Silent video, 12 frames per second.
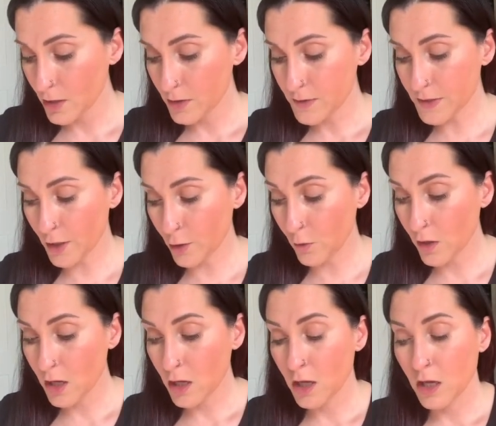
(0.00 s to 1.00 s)
So
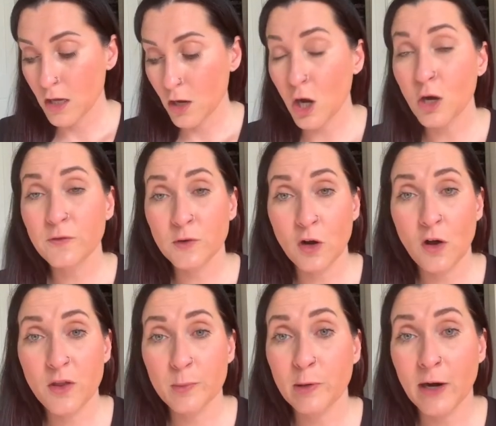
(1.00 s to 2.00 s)
overall,
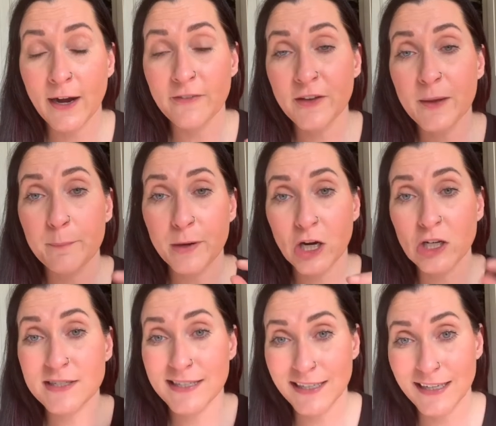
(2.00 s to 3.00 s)
the profit per
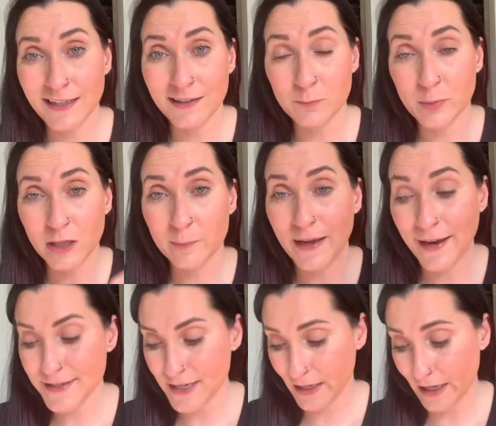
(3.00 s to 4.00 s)
paid
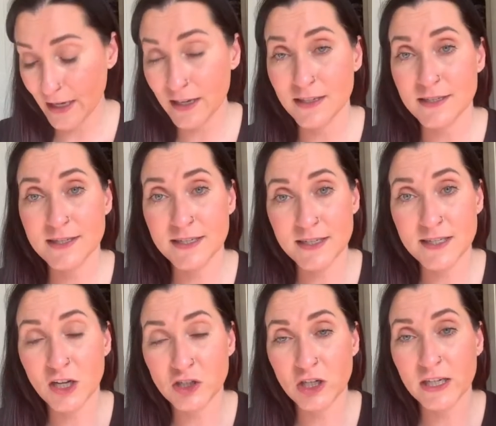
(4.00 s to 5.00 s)
ticket, is
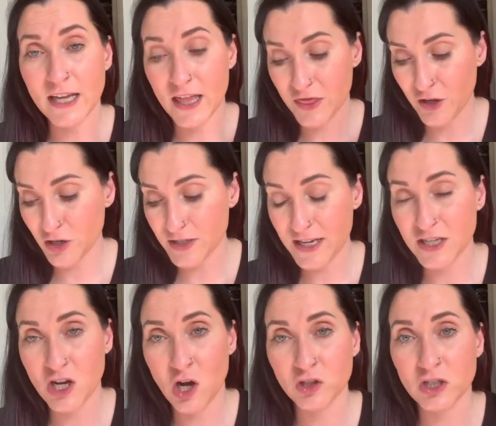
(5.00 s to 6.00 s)

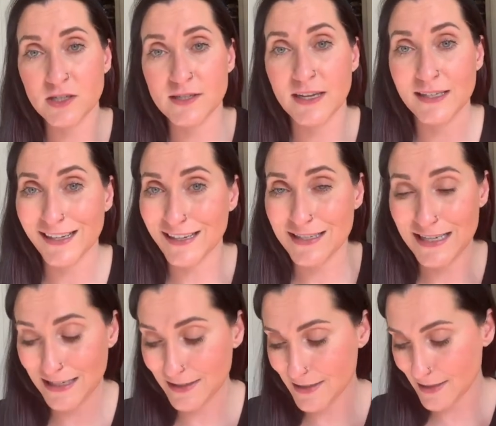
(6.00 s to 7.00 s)

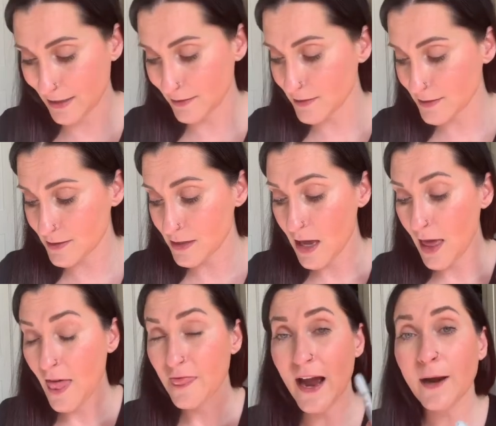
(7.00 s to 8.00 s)
$613.19.
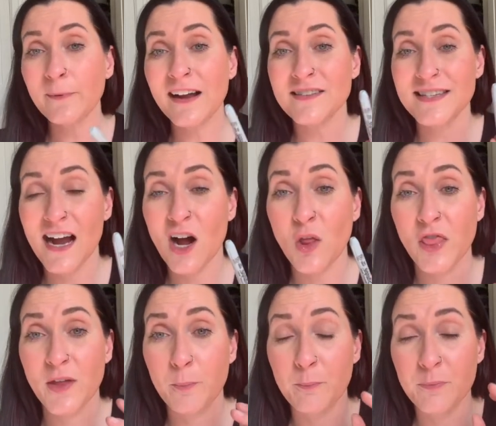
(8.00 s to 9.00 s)
That rounds out
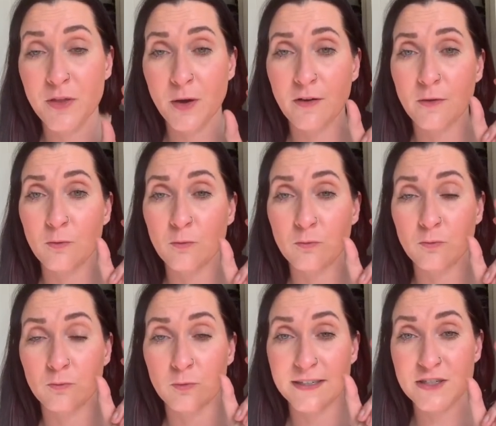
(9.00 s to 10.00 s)
the
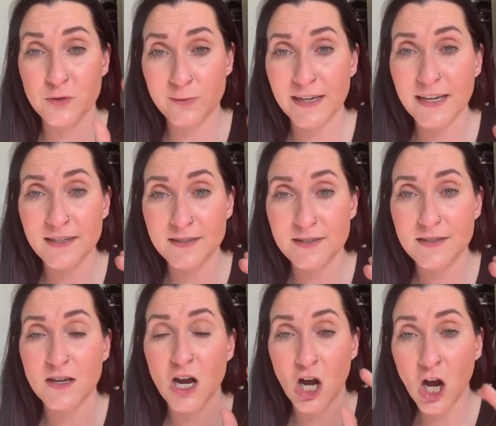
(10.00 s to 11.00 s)
retreat
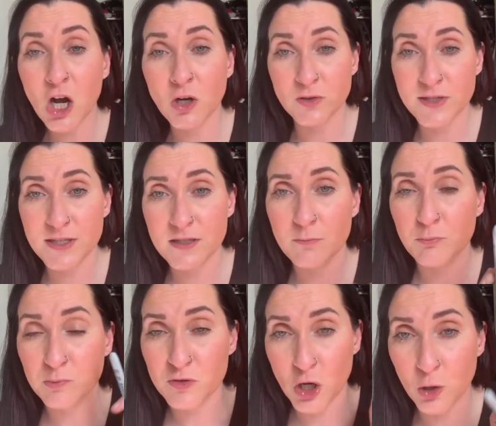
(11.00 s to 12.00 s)
host
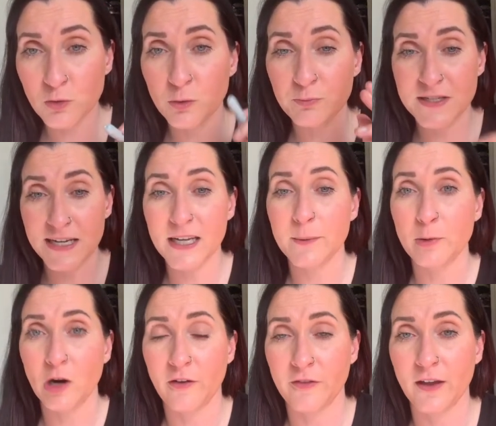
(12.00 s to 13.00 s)
total ticket
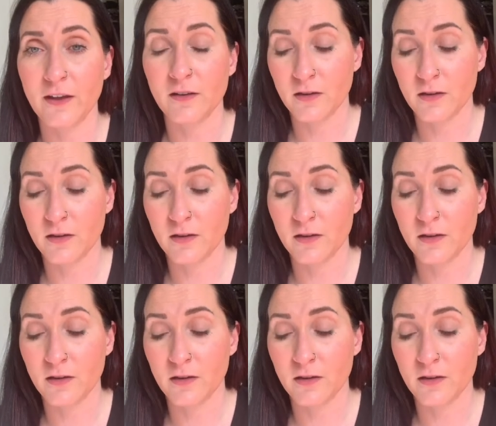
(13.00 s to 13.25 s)
profit